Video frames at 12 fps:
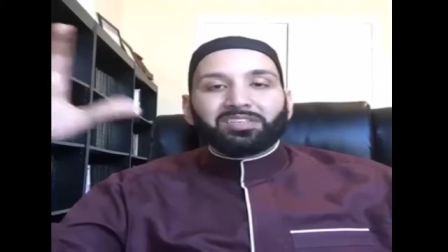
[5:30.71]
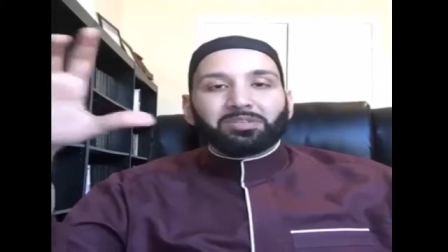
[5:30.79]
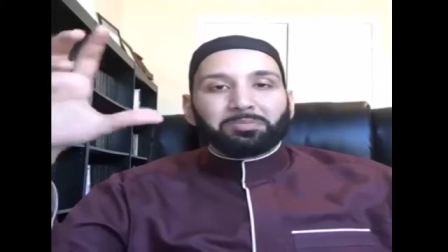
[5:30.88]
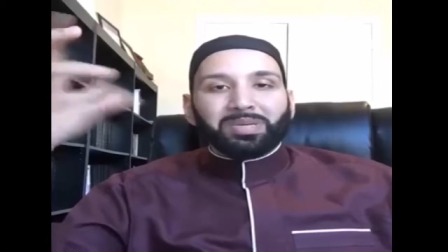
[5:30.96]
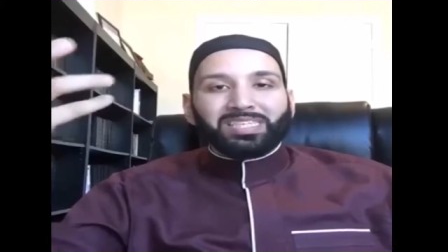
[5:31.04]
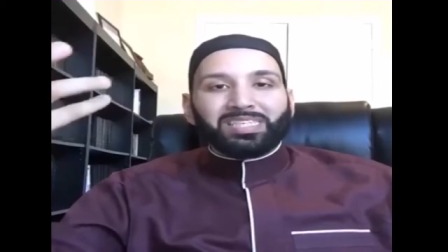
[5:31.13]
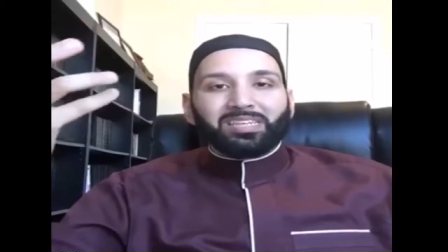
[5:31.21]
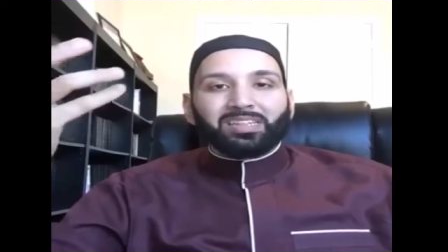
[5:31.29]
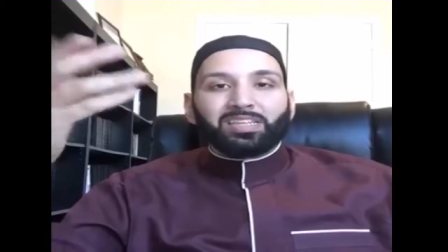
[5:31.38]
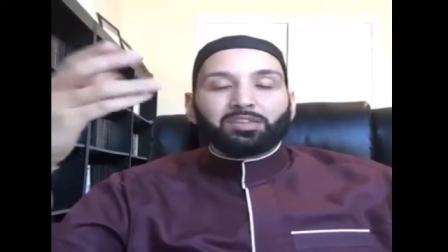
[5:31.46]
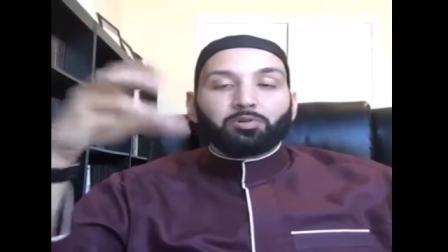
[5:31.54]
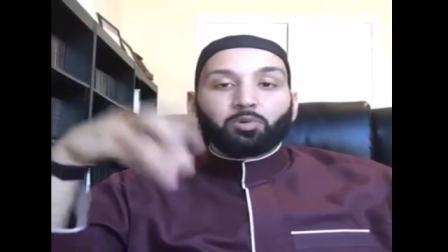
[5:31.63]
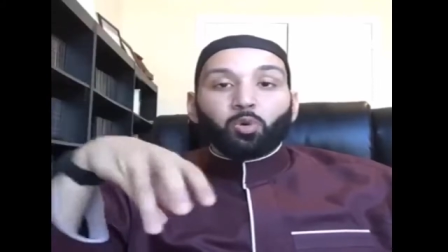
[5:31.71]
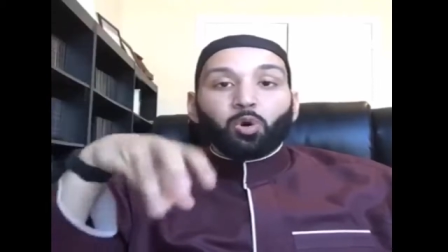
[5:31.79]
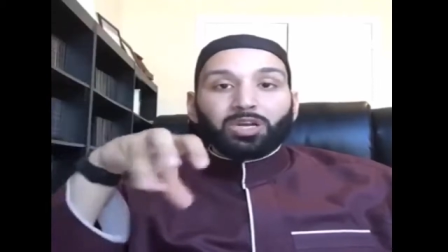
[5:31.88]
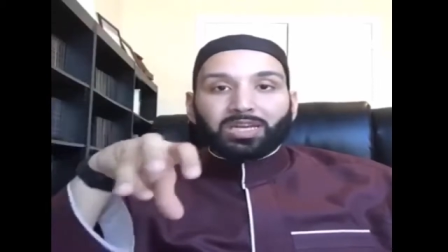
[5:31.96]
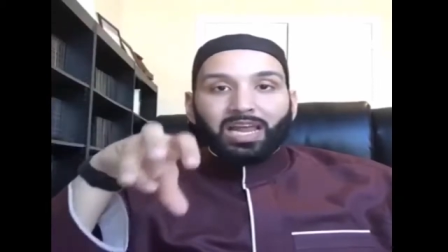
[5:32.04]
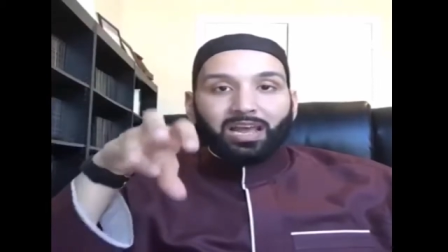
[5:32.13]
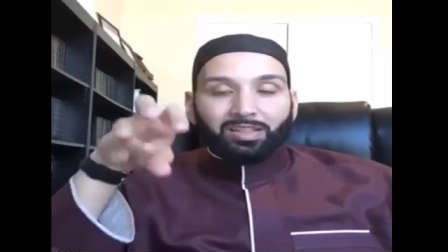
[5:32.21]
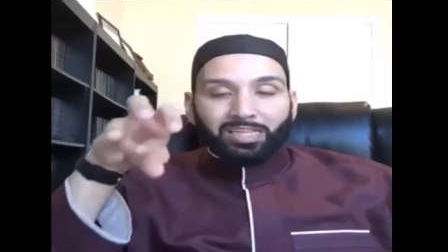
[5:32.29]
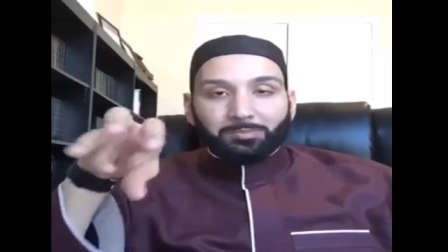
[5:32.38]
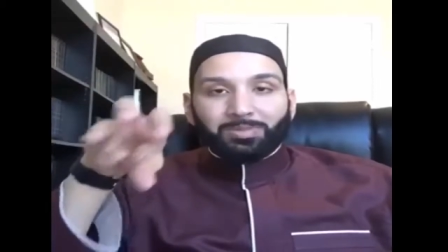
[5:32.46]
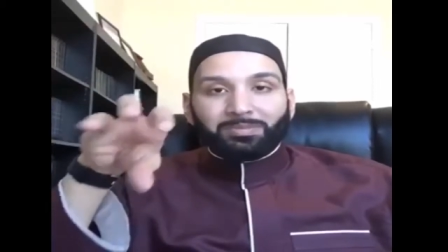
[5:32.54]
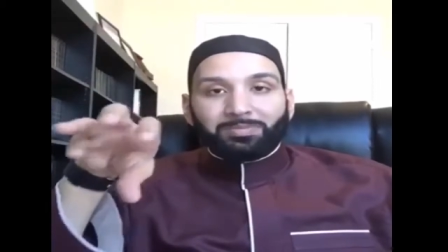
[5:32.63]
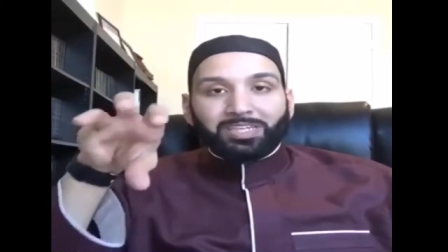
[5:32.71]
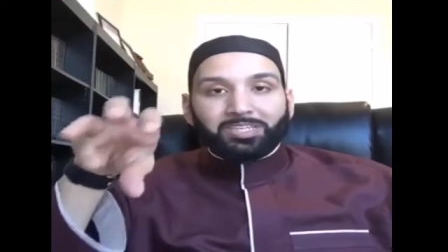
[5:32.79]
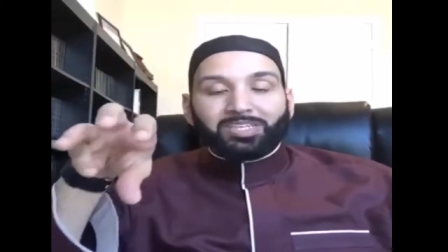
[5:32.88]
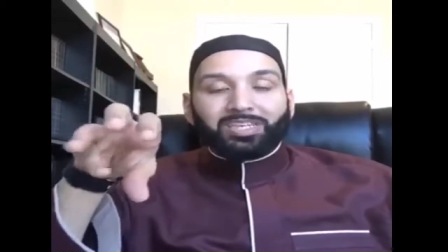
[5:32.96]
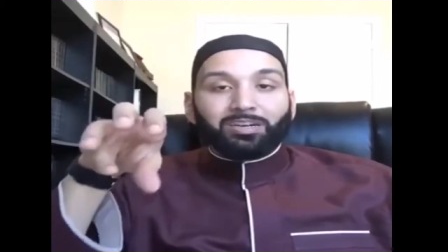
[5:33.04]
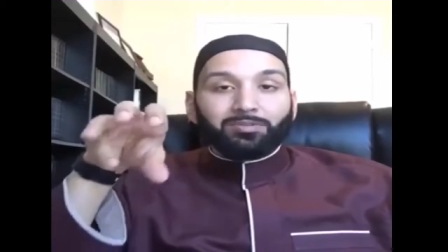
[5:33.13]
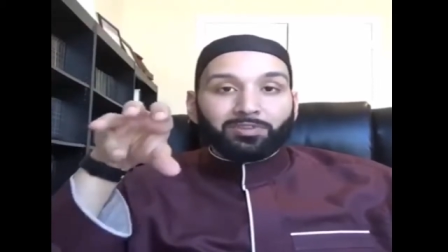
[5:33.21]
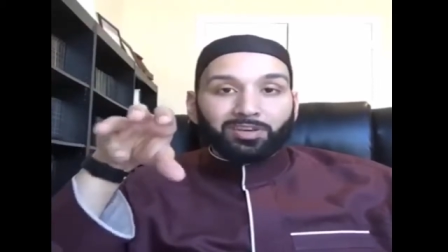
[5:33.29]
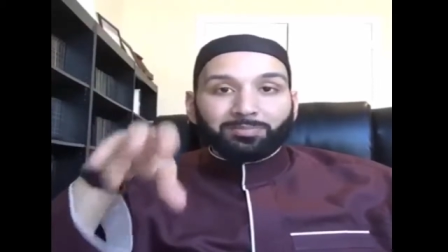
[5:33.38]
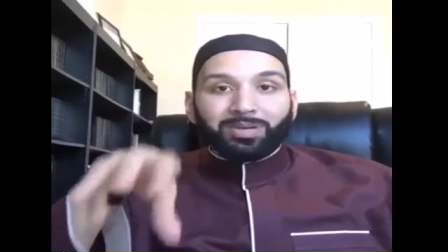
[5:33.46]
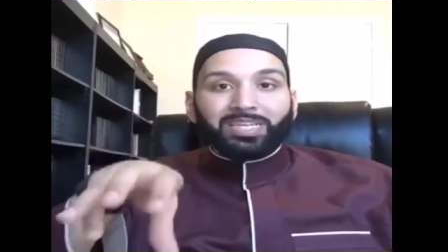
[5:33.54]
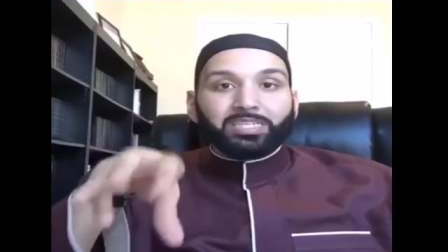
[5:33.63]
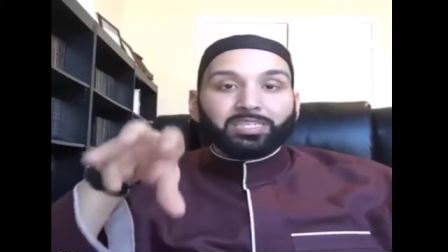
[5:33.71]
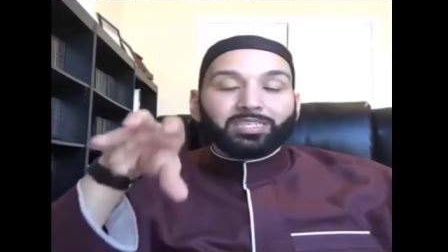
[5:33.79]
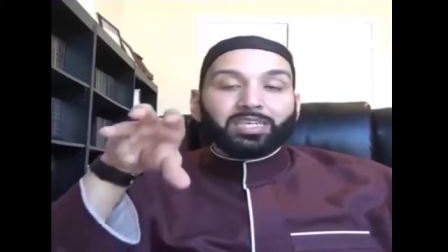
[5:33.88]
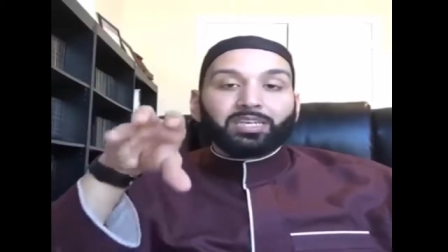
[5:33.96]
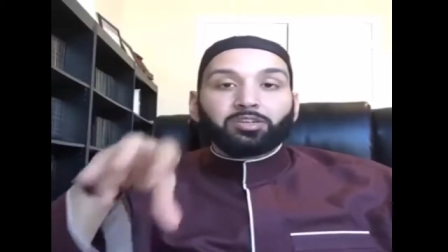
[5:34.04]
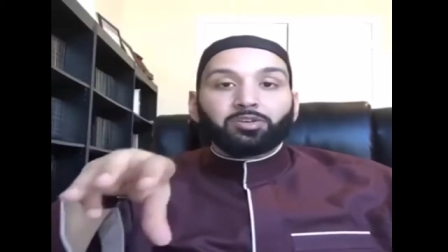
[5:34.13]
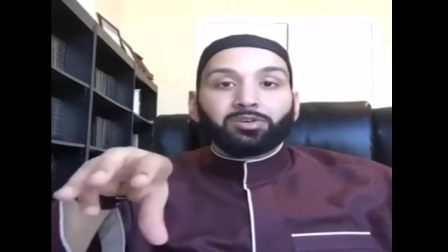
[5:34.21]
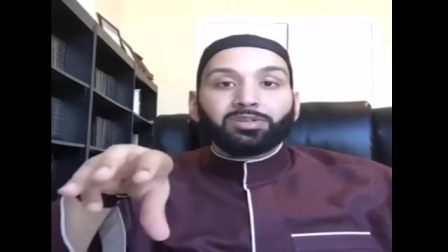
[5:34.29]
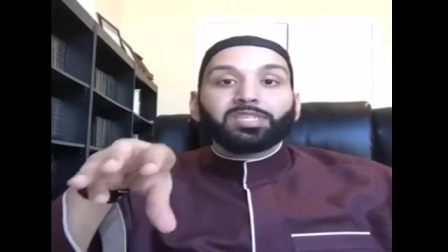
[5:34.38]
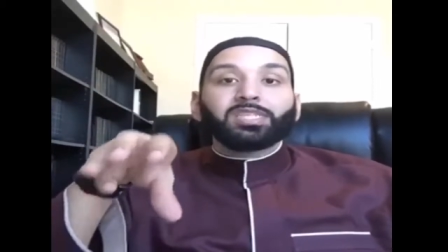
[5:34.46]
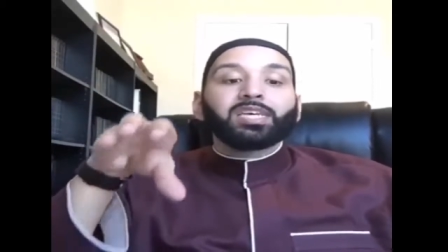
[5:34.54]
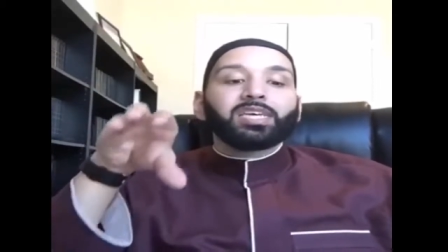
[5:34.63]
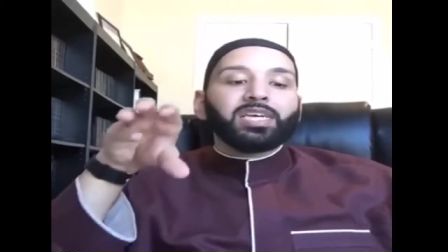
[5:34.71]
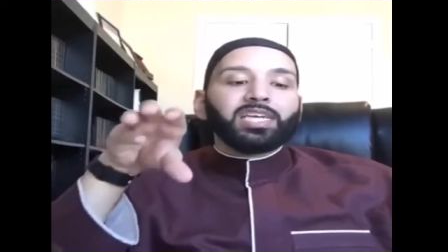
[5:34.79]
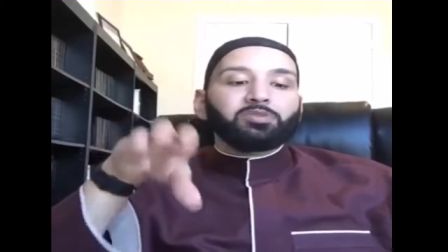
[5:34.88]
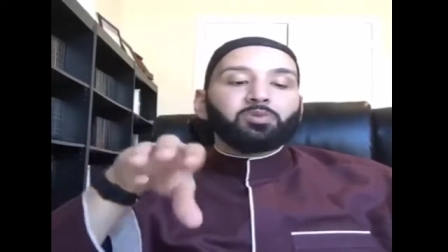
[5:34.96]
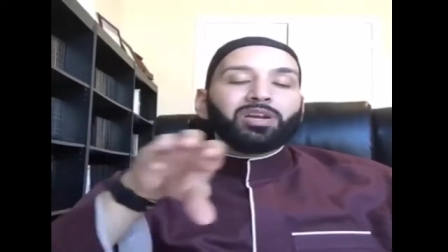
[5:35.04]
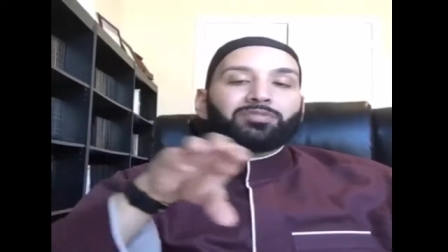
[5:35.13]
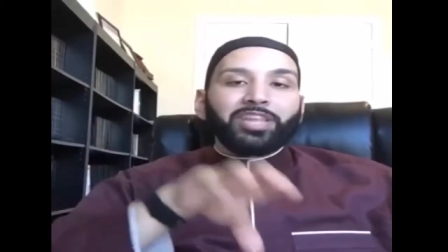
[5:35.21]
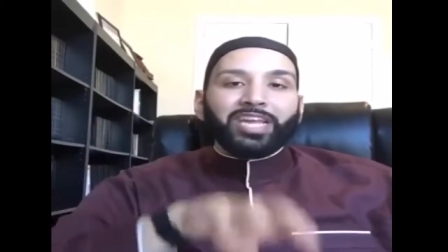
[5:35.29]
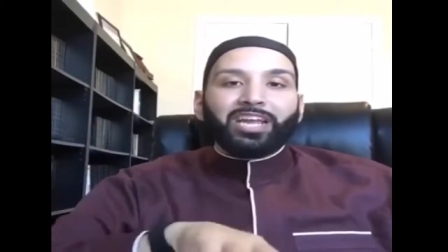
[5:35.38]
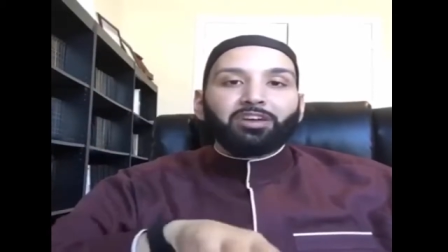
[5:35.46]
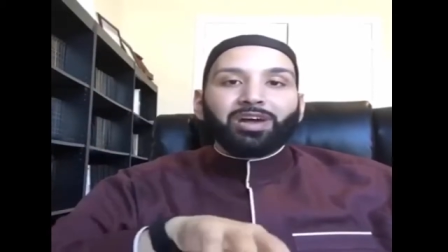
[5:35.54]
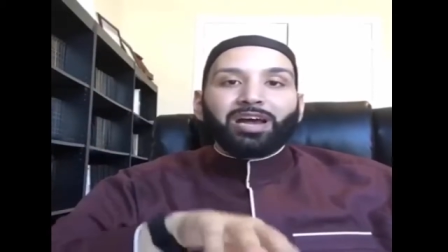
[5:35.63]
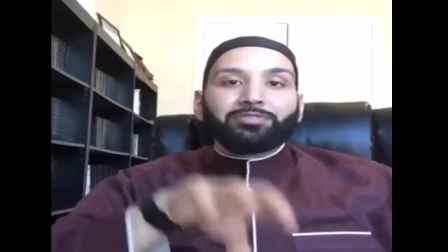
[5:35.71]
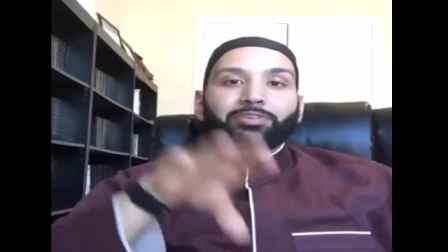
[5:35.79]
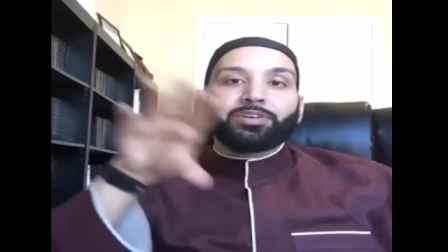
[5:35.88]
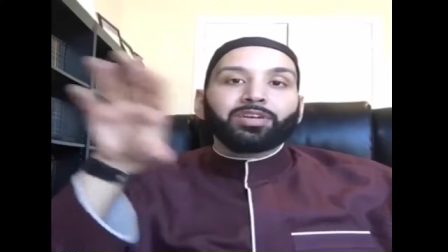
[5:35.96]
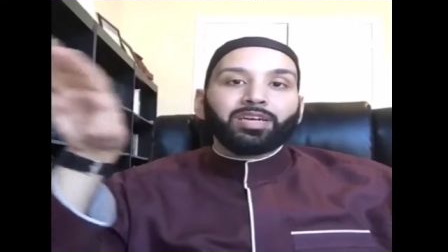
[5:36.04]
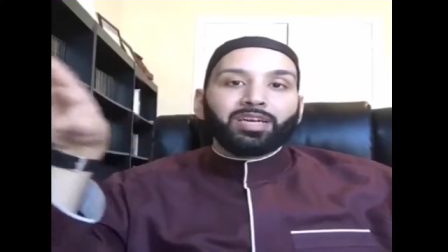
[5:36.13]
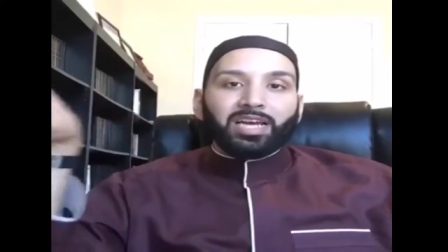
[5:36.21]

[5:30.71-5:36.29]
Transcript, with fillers: So basically, the reward now that's being mentioned here for your patience and endurance is one of the hereafter